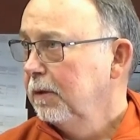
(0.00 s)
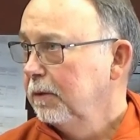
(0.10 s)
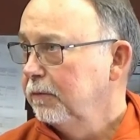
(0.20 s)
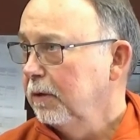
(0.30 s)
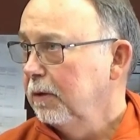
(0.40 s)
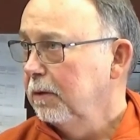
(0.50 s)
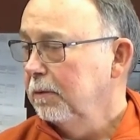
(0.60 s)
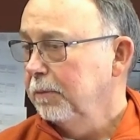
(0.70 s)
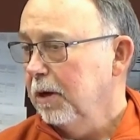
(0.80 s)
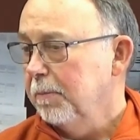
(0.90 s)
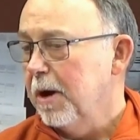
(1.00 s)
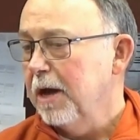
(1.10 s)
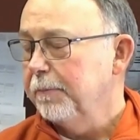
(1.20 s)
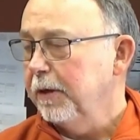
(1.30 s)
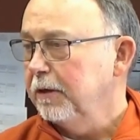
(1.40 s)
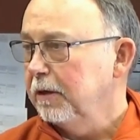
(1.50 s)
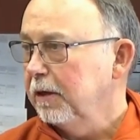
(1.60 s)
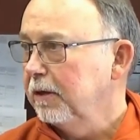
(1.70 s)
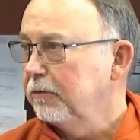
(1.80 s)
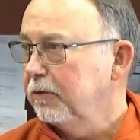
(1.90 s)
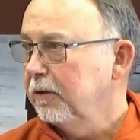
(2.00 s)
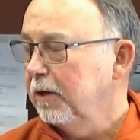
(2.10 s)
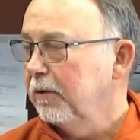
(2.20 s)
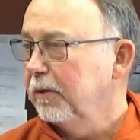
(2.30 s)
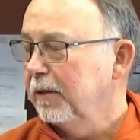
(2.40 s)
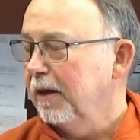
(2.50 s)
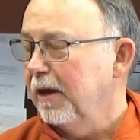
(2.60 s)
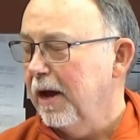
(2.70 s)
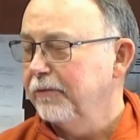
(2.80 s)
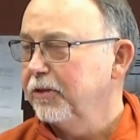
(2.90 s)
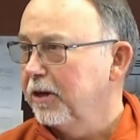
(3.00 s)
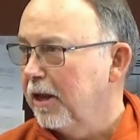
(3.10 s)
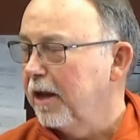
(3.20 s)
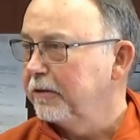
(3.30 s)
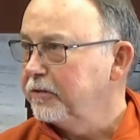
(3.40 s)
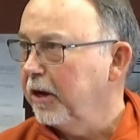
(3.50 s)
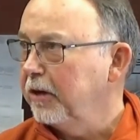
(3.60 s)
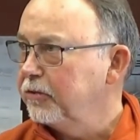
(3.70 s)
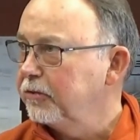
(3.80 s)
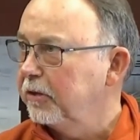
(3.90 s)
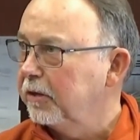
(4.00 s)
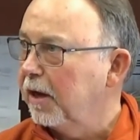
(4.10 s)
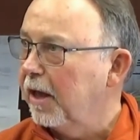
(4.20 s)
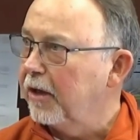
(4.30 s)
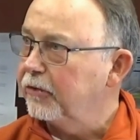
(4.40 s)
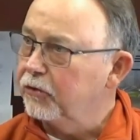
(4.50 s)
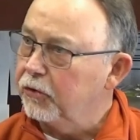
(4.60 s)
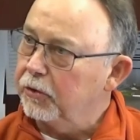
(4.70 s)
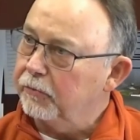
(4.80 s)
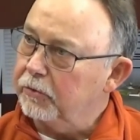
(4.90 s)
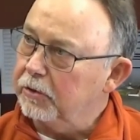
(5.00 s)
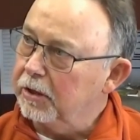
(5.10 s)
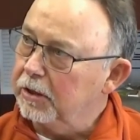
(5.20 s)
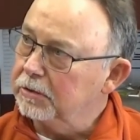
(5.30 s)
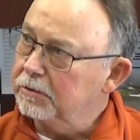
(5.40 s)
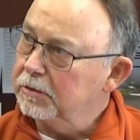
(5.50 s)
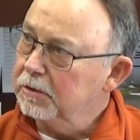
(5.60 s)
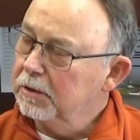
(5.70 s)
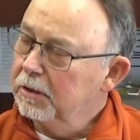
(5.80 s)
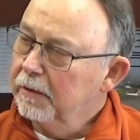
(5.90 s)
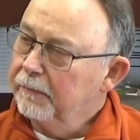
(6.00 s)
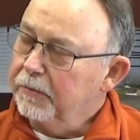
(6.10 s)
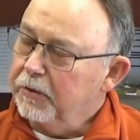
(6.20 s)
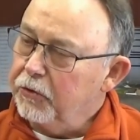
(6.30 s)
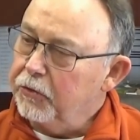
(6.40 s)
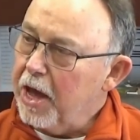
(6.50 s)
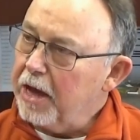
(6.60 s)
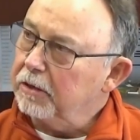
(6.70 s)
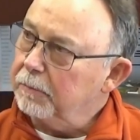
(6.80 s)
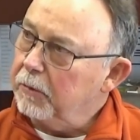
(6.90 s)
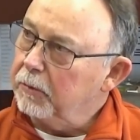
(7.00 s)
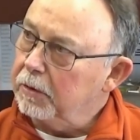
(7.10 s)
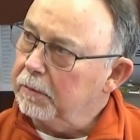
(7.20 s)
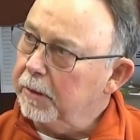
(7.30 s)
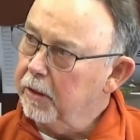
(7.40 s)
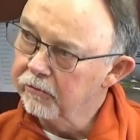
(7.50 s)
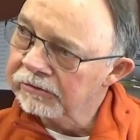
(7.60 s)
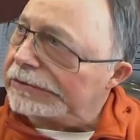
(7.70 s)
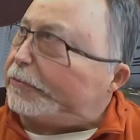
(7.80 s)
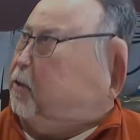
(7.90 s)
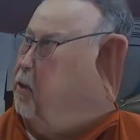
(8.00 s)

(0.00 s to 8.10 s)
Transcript: So, my opinion is, I've seen a lot of changes in the last 34 years. That could be one of the biggest I see.